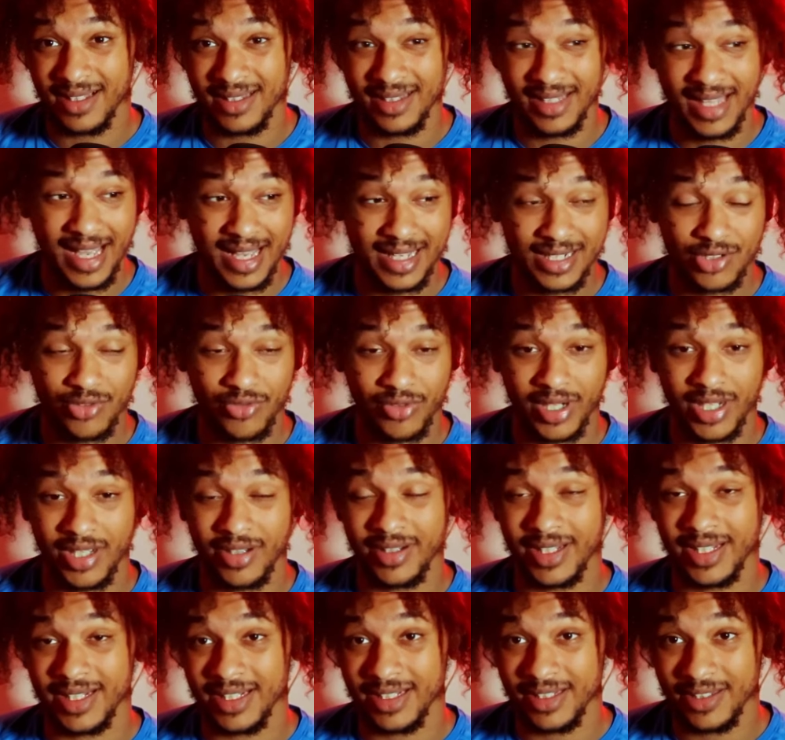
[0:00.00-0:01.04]
last
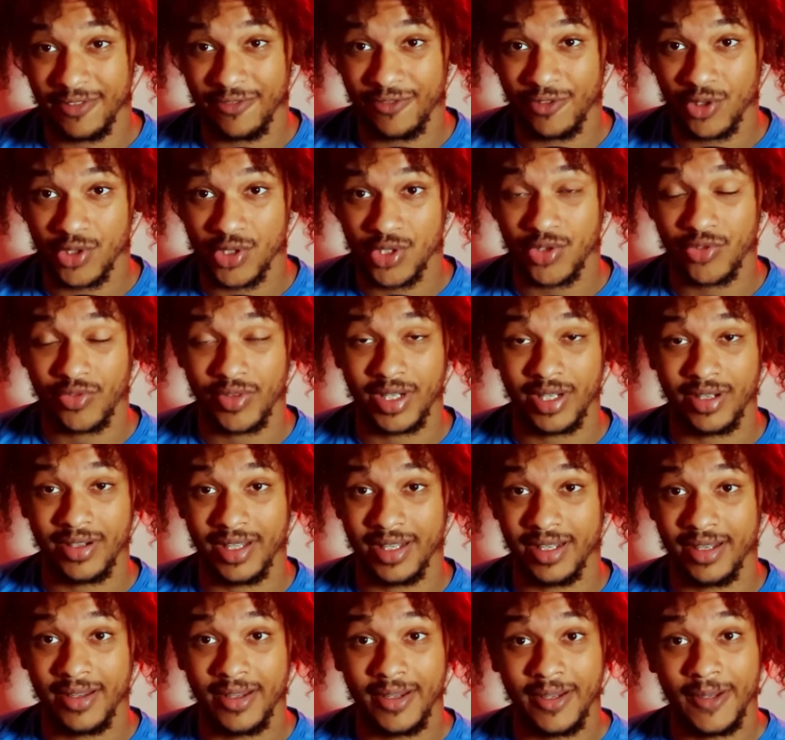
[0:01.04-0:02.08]
round and in the first round.
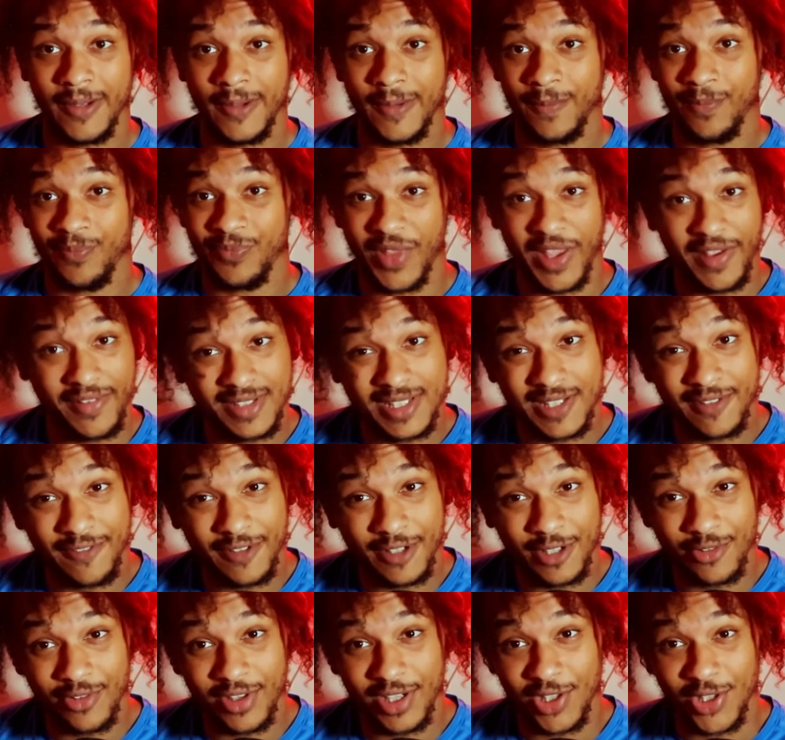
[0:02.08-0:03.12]
And Deiveson
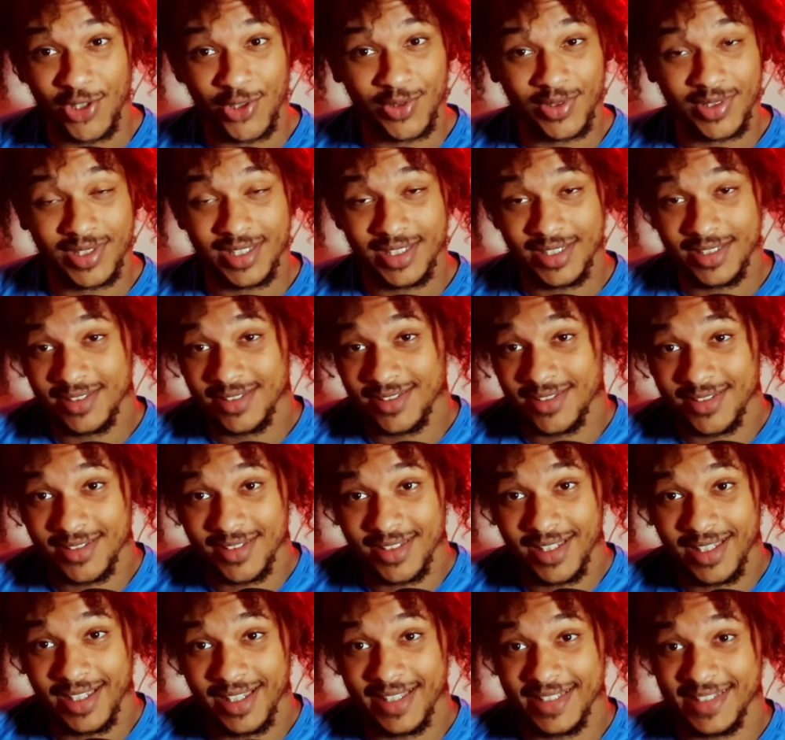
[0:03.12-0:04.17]
Figueiredo, he's
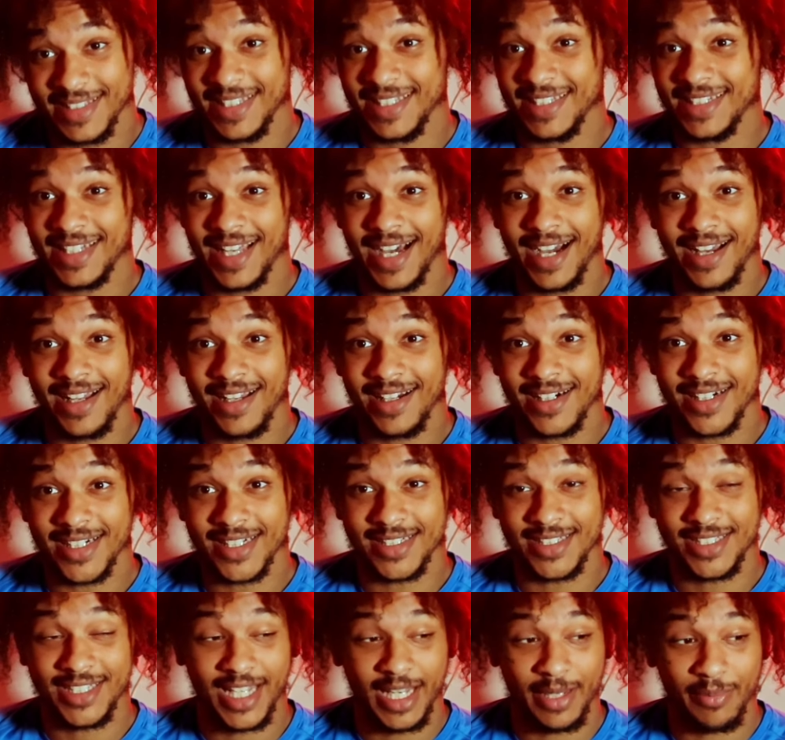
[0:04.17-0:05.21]
is he not
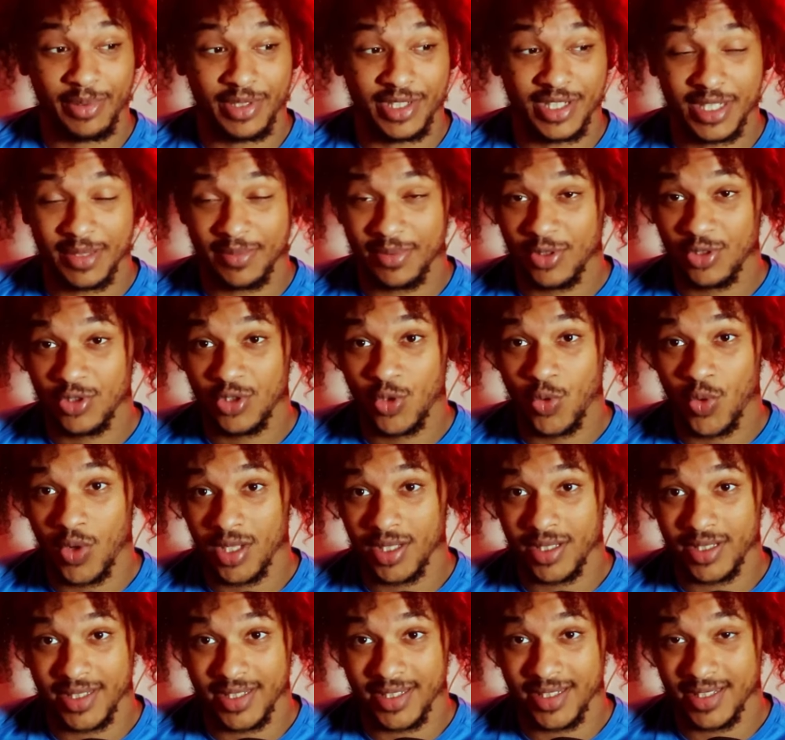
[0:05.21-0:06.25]
a championship
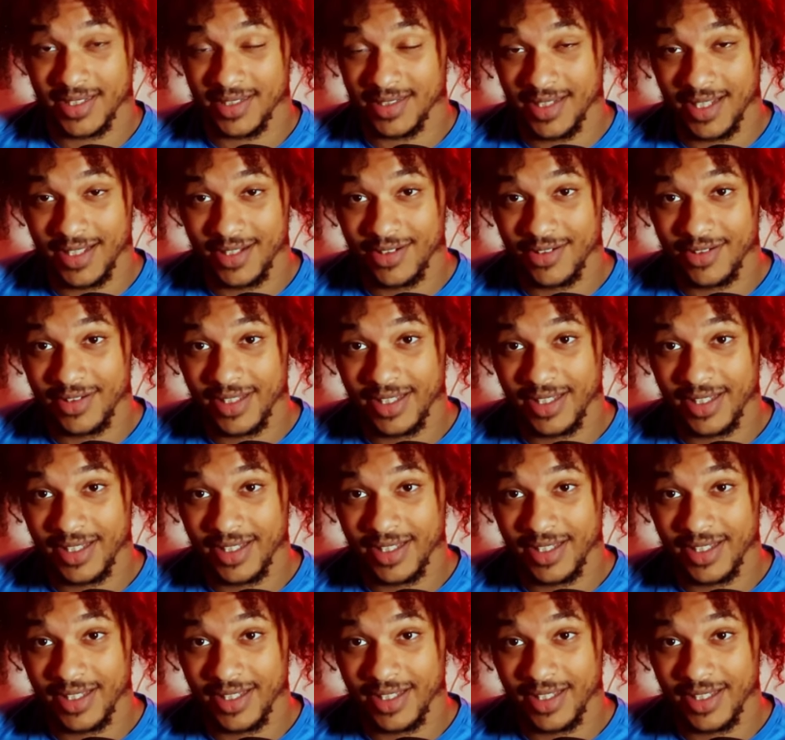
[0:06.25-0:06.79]
quality contender